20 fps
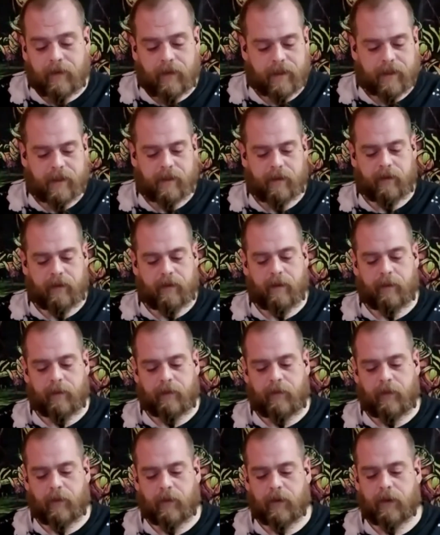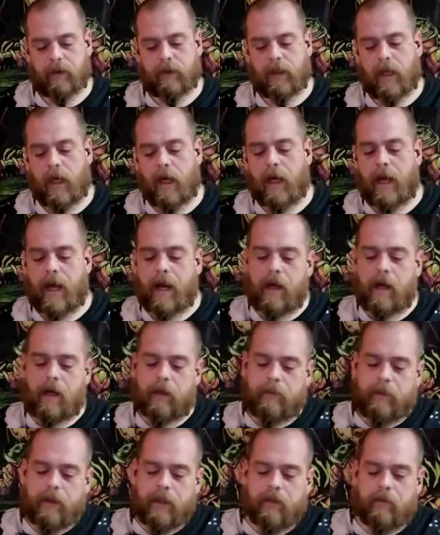Let's see, number 4.
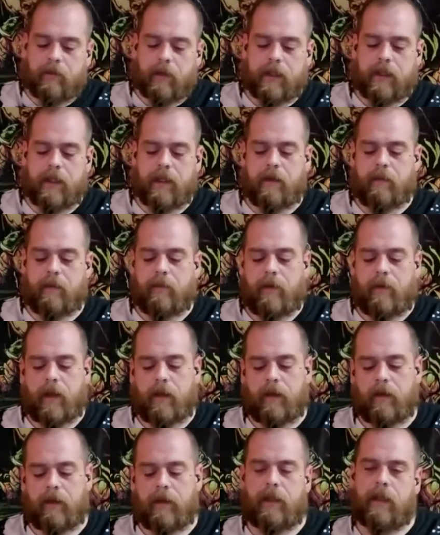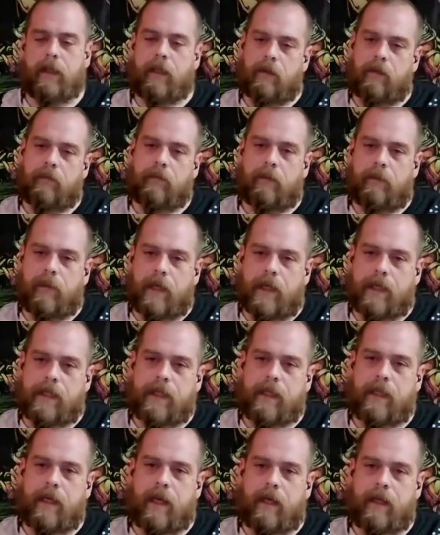Eric B. and Rakim, Follow the Leader from
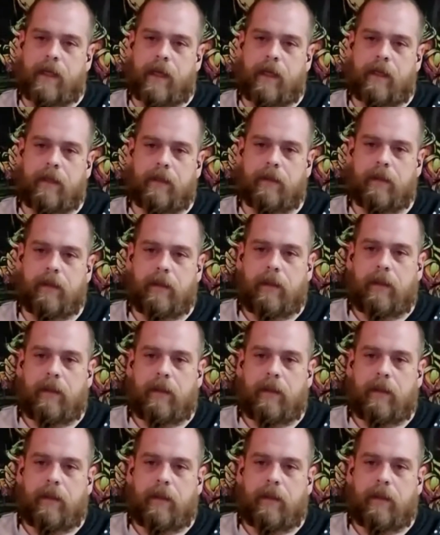1988.